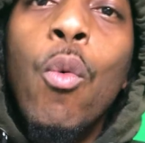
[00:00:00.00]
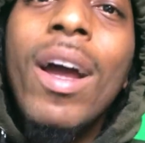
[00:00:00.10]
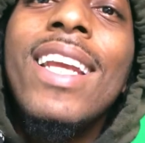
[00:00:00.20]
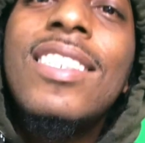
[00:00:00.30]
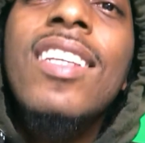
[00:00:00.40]

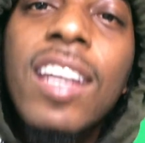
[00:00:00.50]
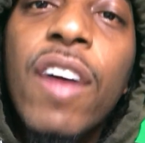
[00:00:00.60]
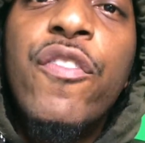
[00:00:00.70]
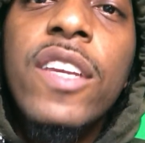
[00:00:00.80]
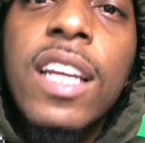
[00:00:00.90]
when is
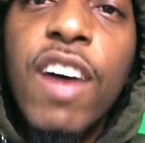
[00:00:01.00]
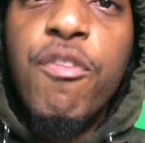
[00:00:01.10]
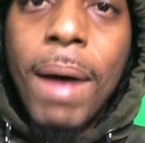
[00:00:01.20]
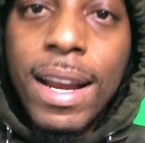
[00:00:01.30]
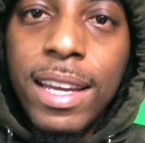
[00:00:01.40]
enough
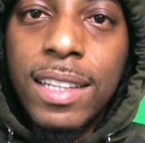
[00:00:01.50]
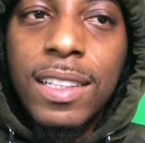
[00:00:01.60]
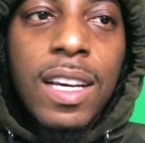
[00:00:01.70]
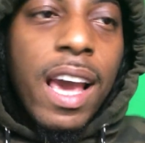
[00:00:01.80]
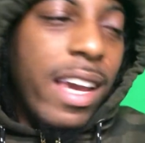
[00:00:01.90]
enough, my
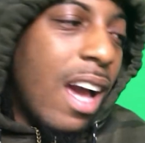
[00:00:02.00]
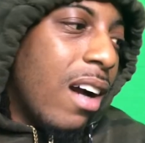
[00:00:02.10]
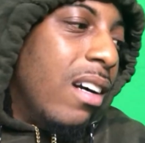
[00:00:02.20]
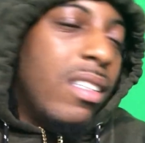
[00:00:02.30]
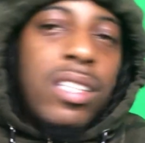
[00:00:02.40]
nigga? And
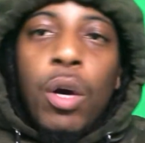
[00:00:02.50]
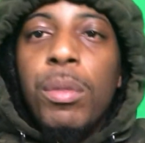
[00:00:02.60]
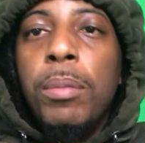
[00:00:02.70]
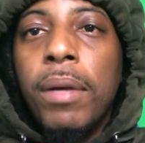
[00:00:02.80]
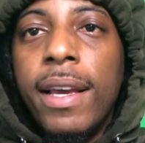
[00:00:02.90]
y'all gonna tell
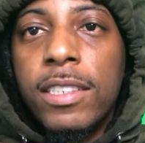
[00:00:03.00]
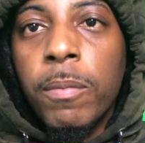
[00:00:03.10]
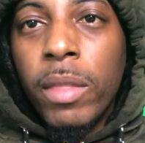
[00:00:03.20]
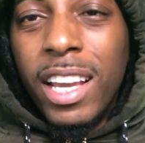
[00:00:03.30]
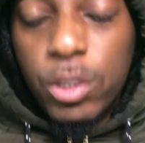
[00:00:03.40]
me, Bless,
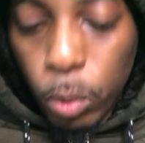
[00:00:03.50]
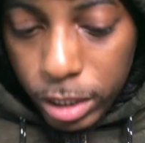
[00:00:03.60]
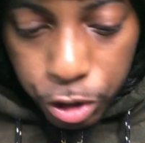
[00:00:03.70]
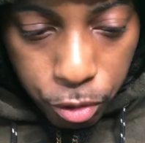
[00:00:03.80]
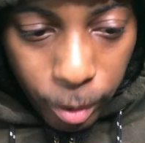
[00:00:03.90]
it's with
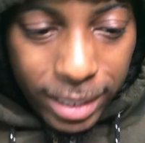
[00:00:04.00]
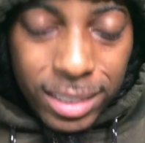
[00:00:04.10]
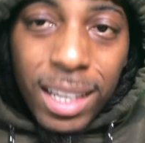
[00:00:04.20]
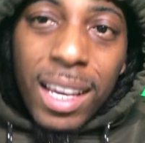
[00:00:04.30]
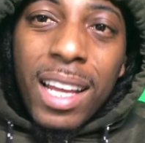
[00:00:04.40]
the
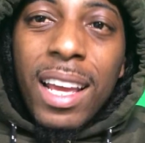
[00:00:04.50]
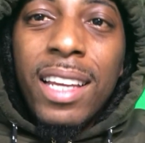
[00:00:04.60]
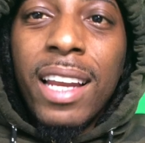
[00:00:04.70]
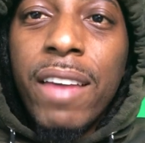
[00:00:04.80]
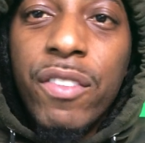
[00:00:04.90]
streets. It
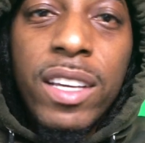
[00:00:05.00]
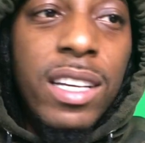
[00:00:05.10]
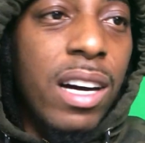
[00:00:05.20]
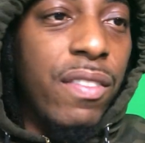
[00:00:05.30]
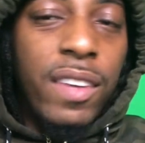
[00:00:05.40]
ain't ever
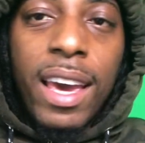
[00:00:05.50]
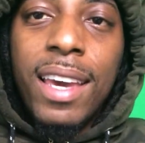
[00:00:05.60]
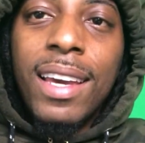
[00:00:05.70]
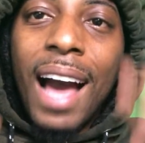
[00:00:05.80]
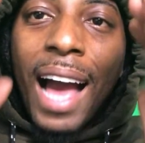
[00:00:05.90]
enough,
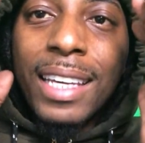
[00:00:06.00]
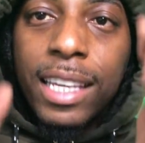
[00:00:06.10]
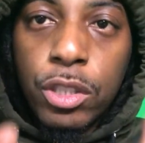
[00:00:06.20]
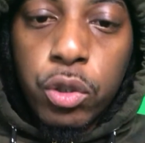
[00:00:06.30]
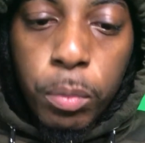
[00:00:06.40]
gang. I
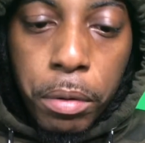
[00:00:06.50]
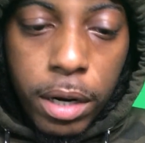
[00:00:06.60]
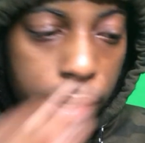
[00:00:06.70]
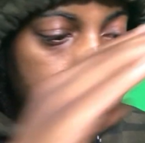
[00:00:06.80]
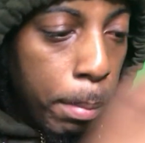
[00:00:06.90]
get you,
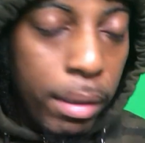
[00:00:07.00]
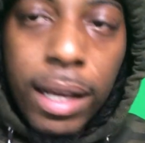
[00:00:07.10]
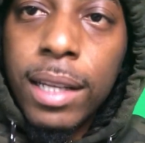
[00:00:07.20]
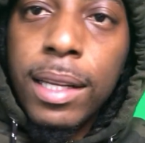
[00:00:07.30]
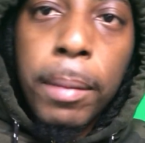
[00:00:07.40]
bruh.
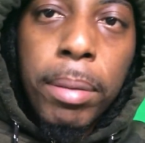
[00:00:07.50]
Blood in,